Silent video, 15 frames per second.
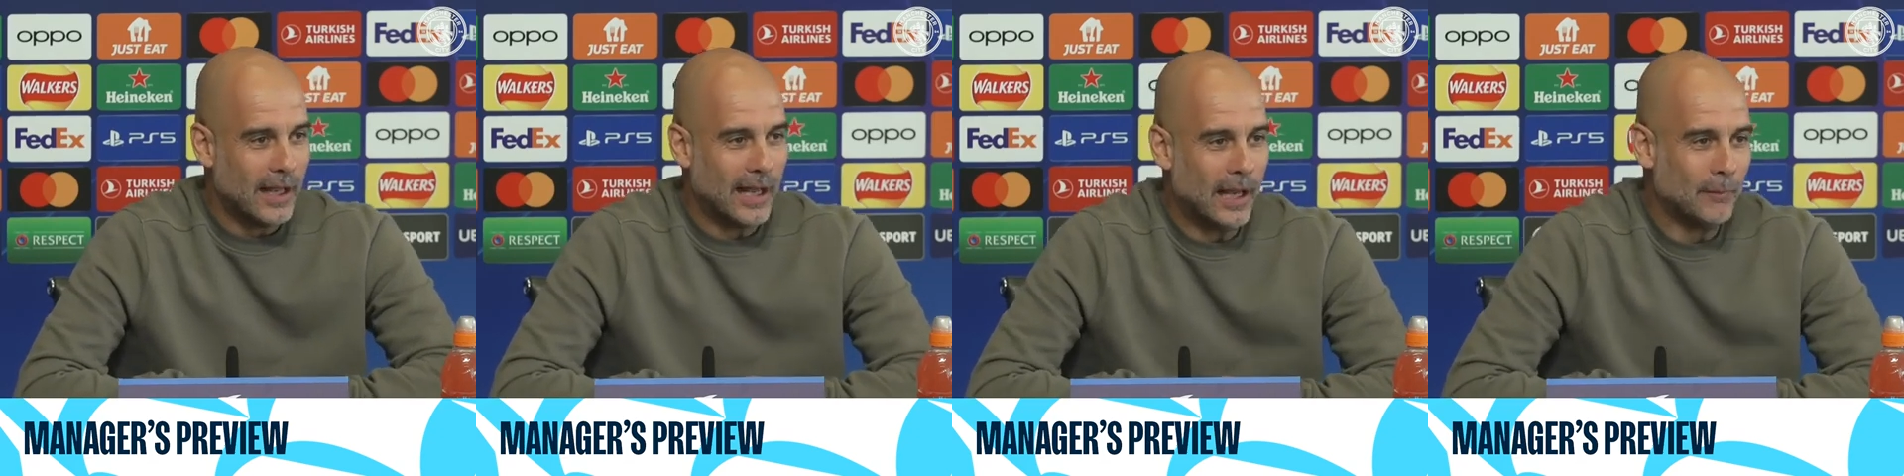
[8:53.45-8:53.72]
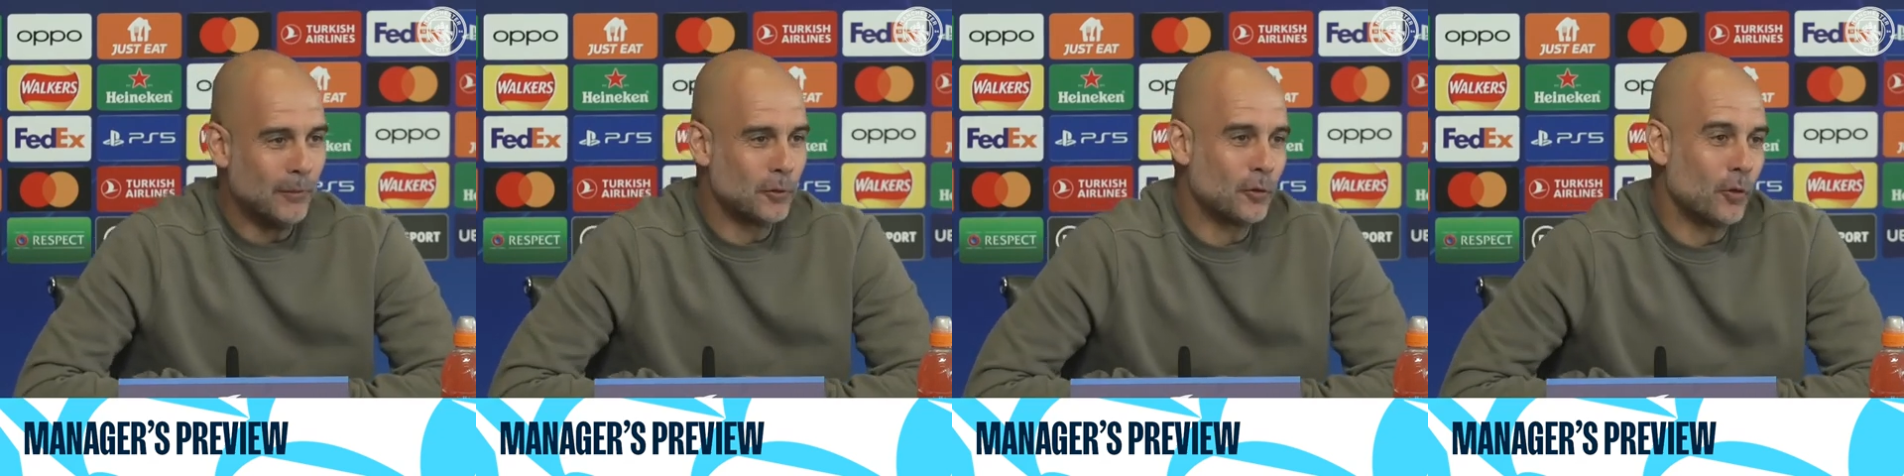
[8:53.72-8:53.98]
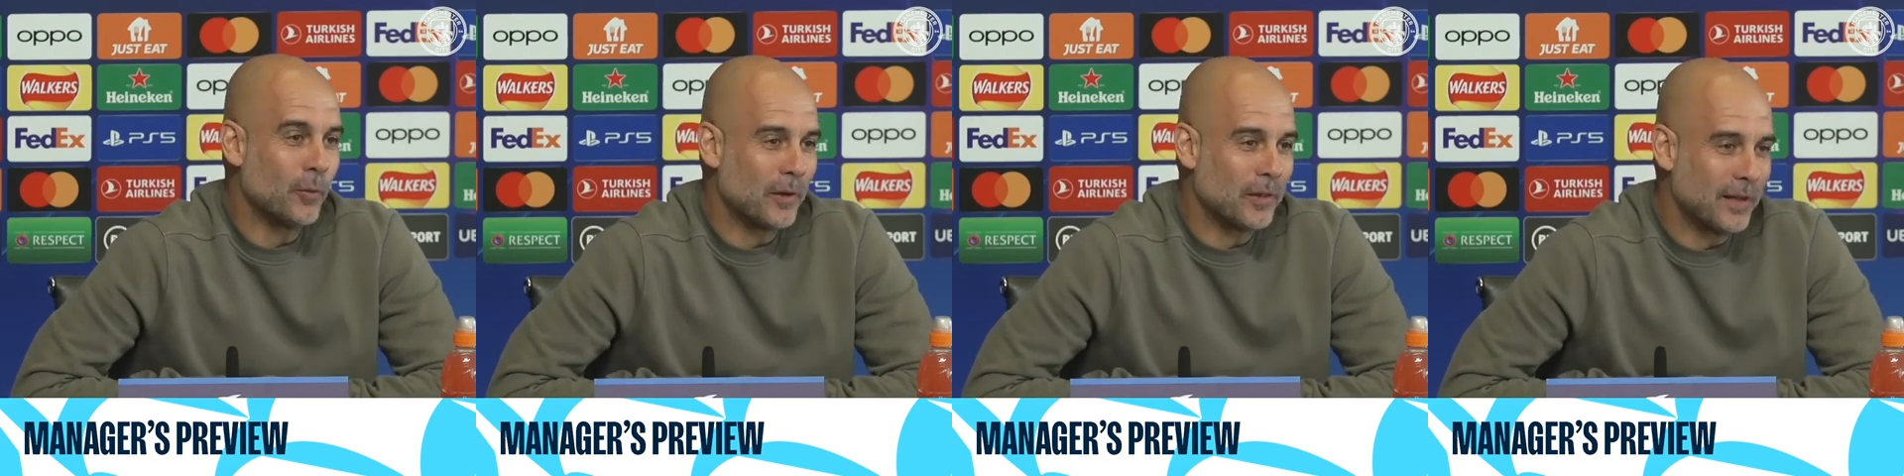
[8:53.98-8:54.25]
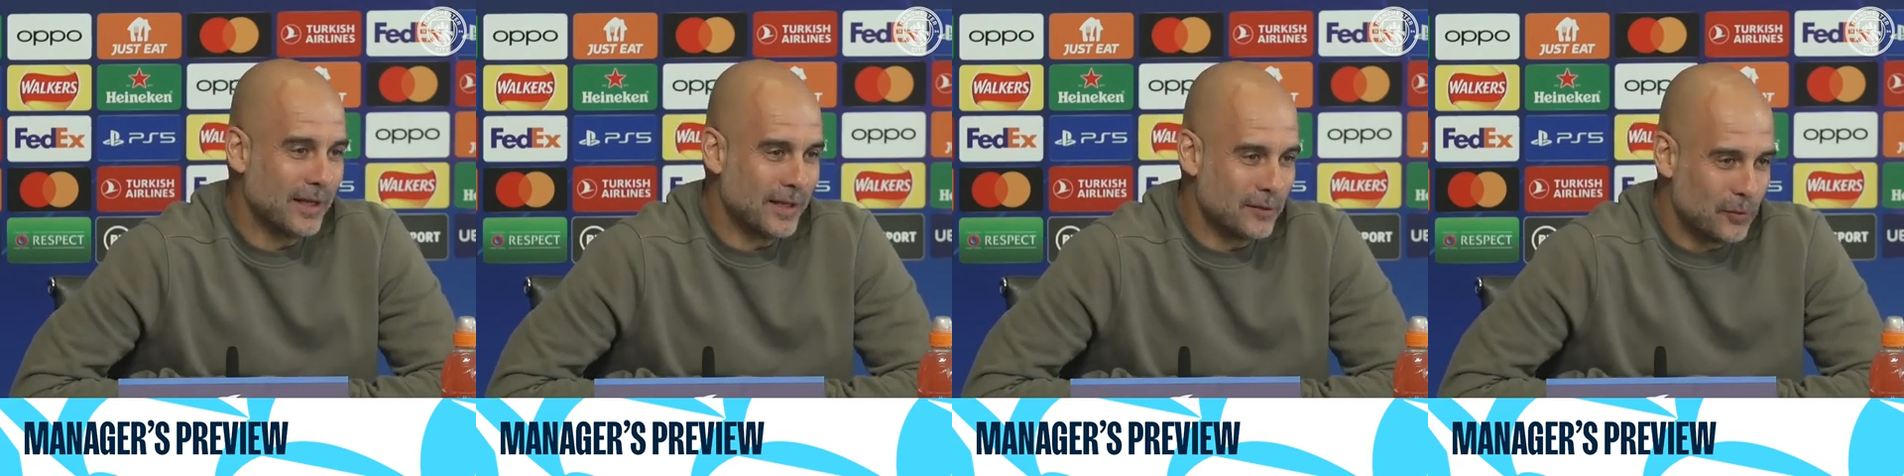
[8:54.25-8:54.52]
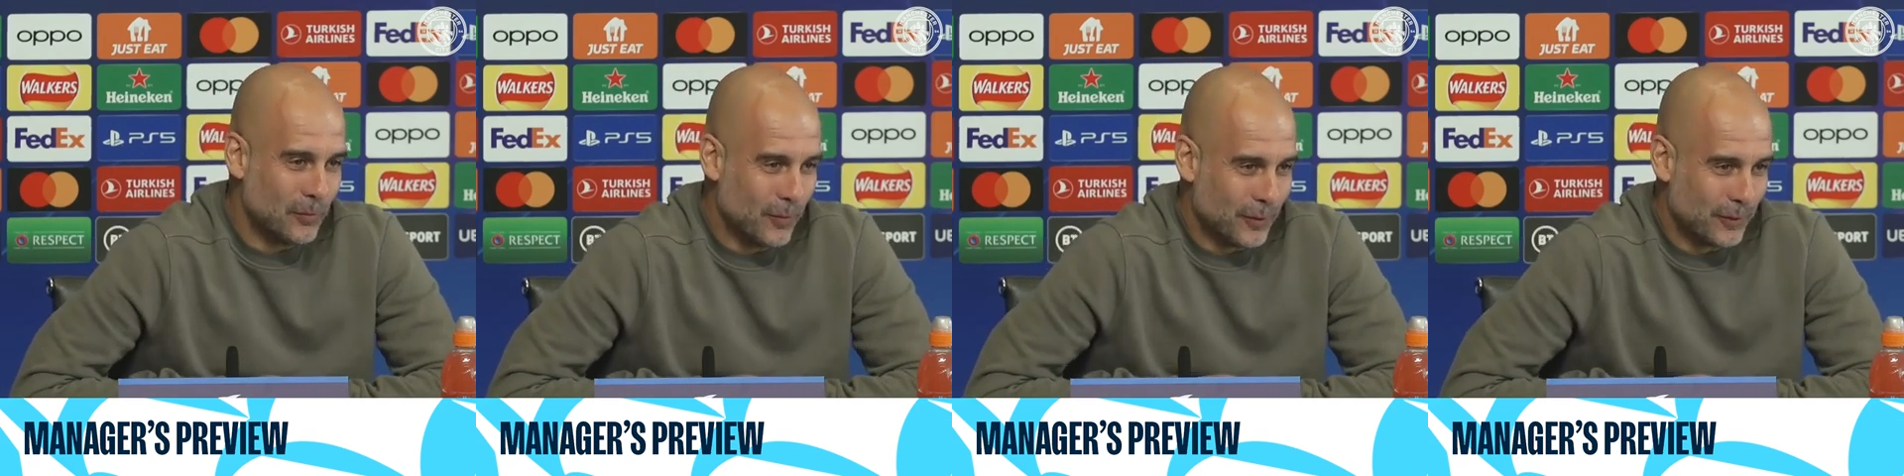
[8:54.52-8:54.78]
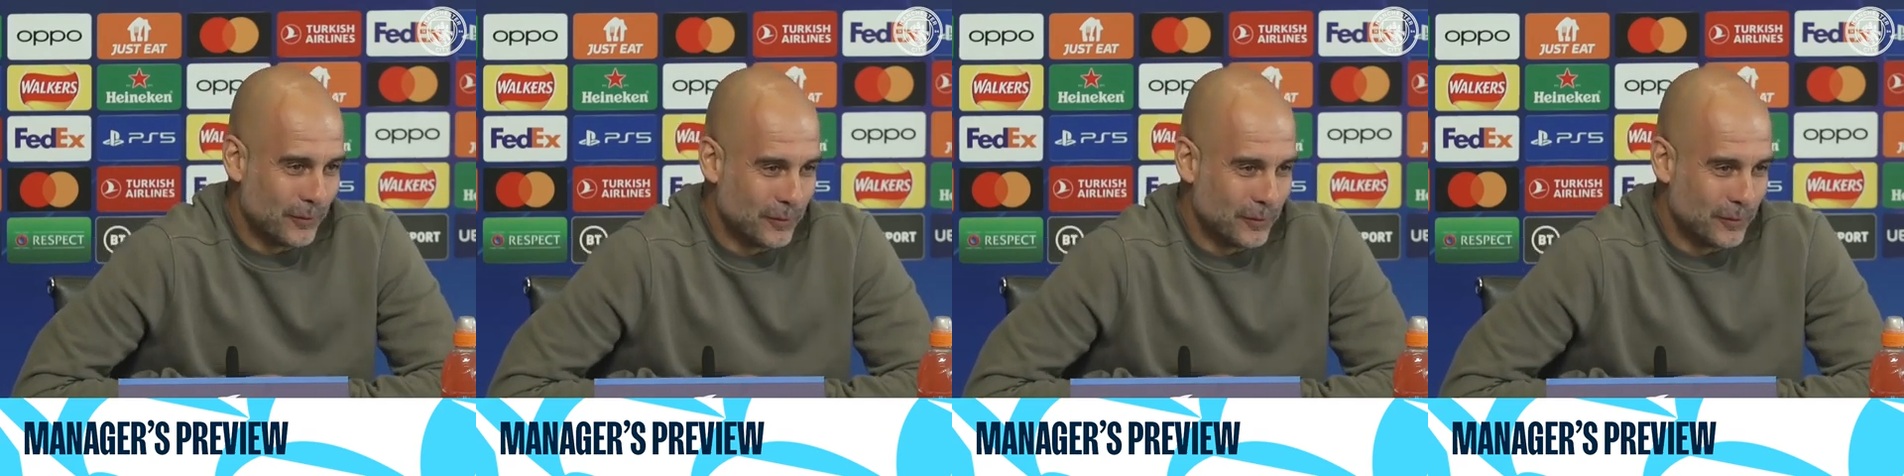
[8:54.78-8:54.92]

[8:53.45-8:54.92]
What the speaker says: I'm not overthinking tomorrow.